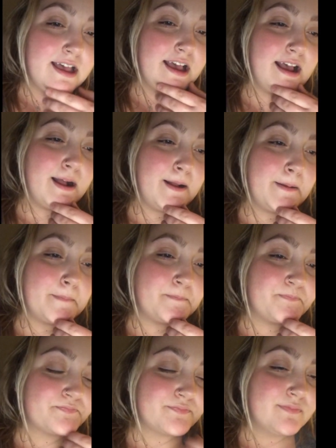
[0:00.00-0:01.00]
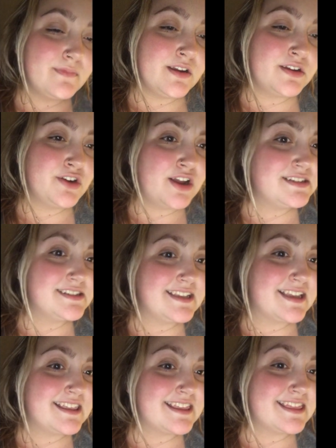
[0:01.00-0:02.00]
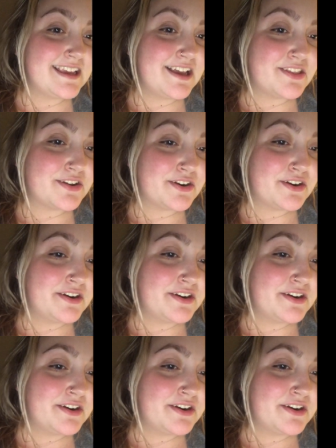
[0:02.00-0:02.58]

Not to say that the other